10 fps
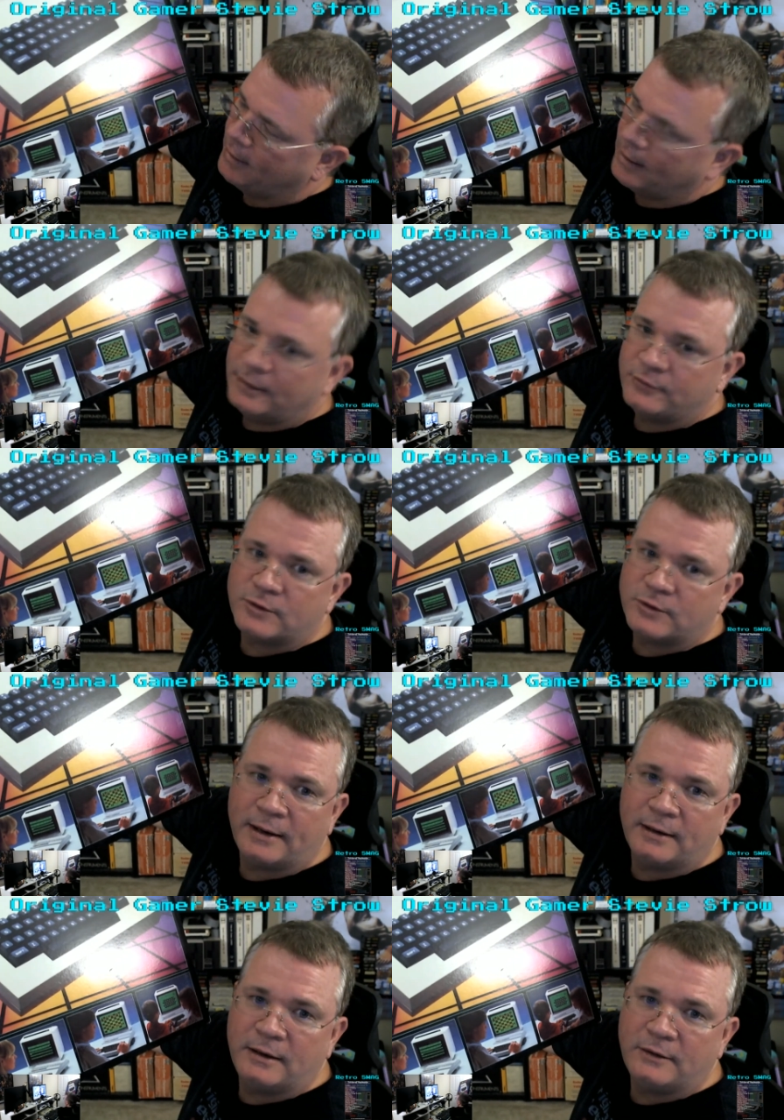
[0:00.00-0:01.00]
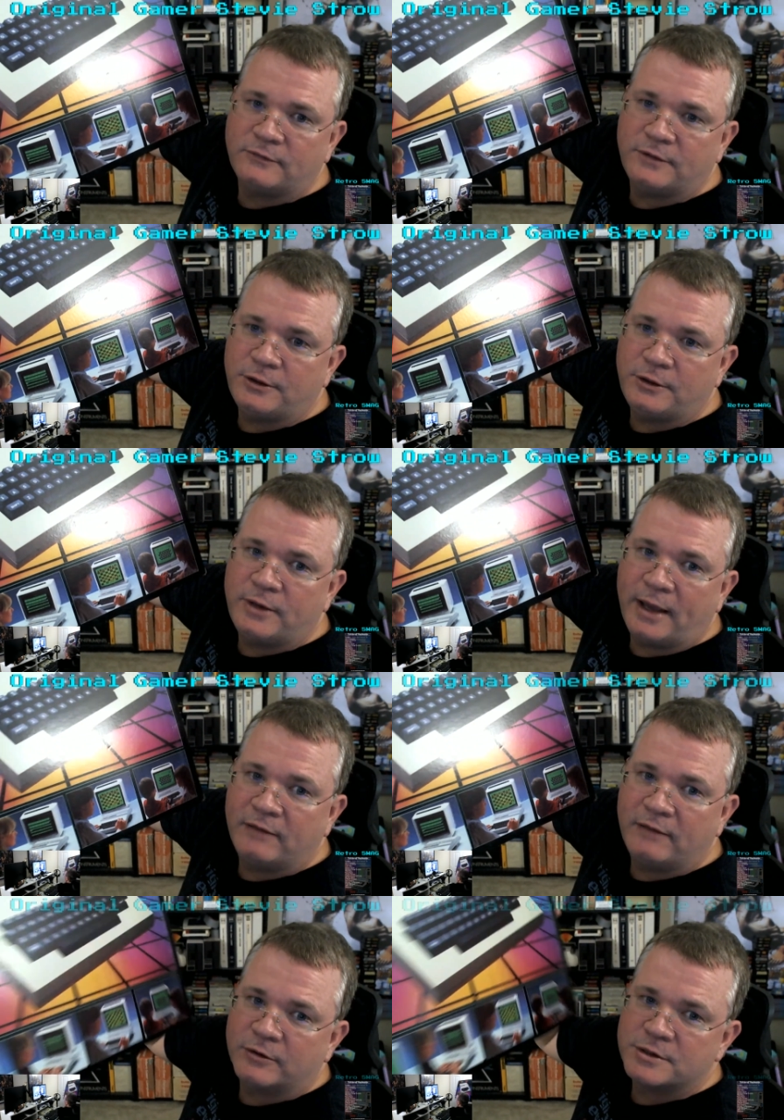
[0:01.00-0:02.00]
and the Dragon is the UK
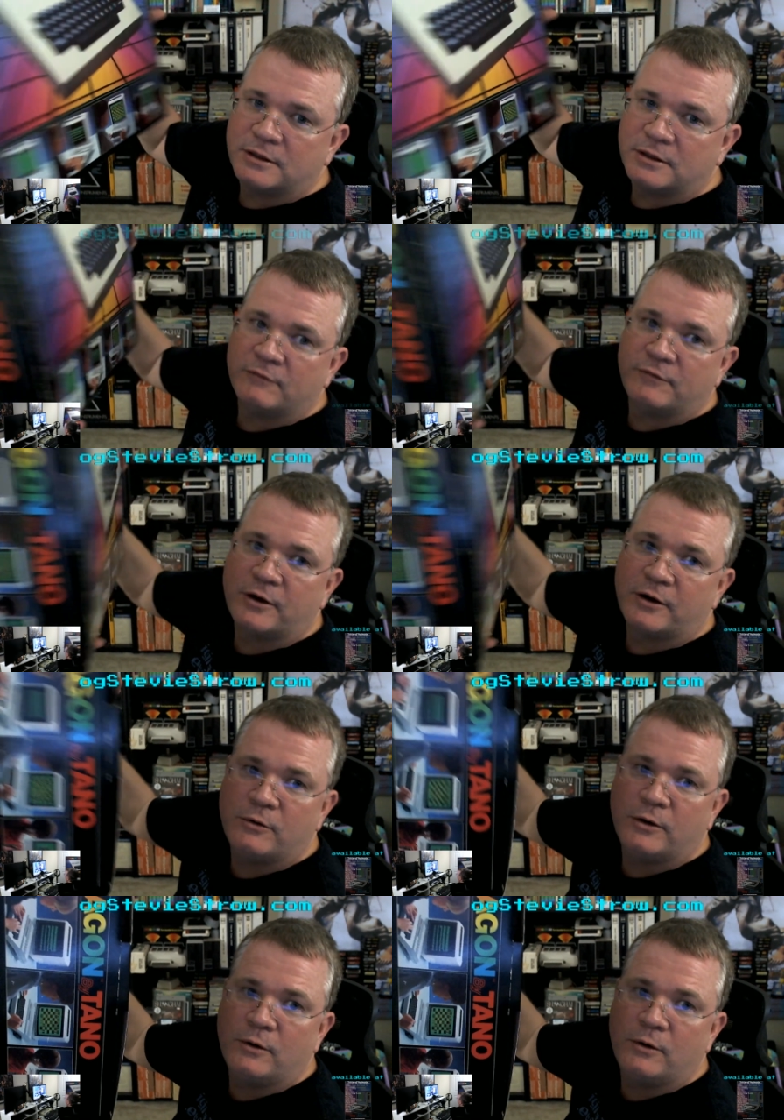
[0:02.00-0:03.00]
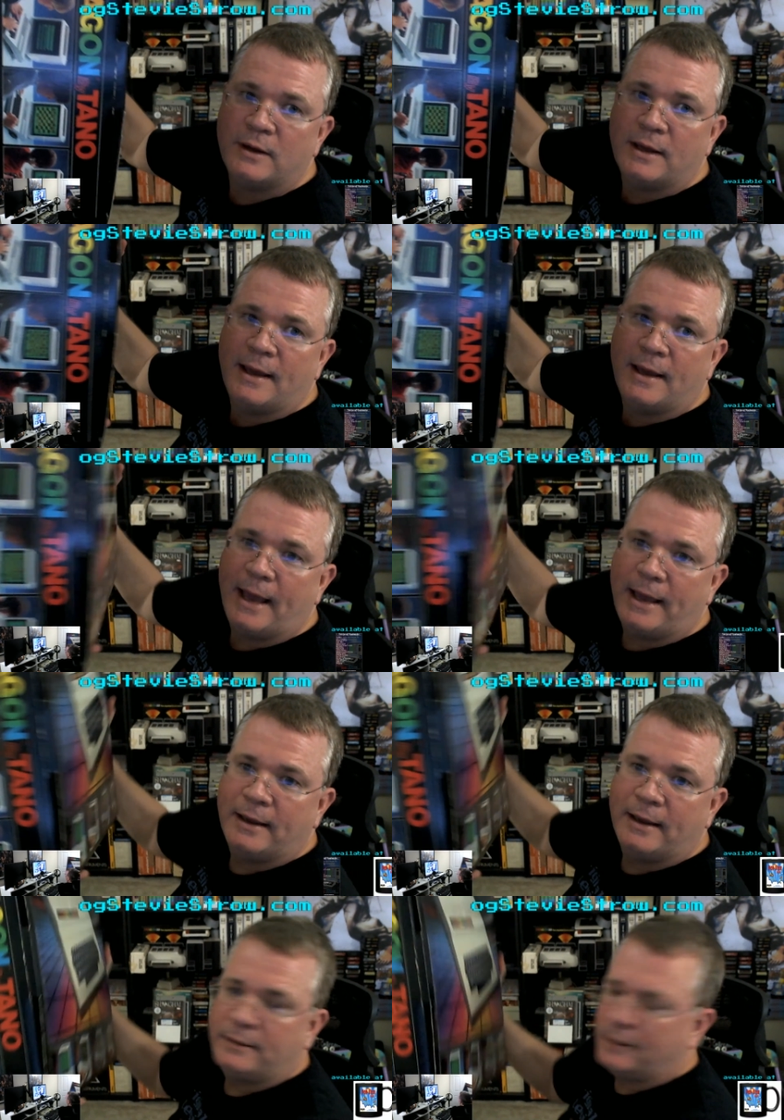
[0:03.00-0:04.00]
version of the Coco,
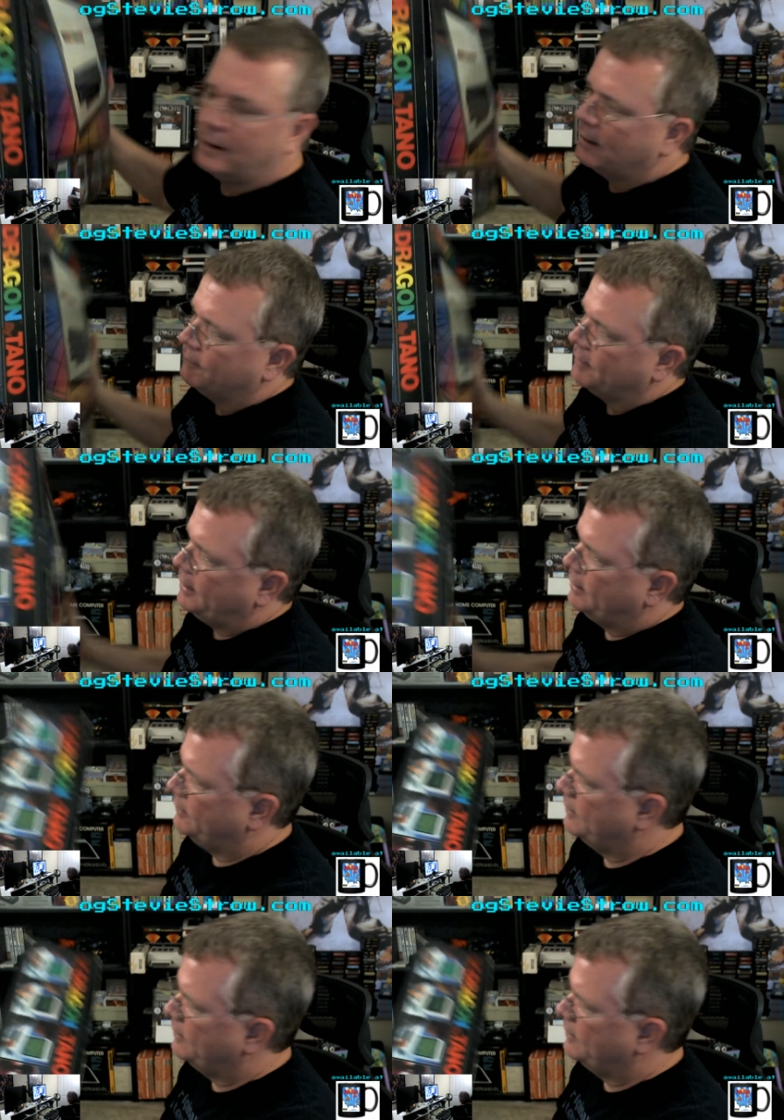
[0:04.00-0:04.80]
and the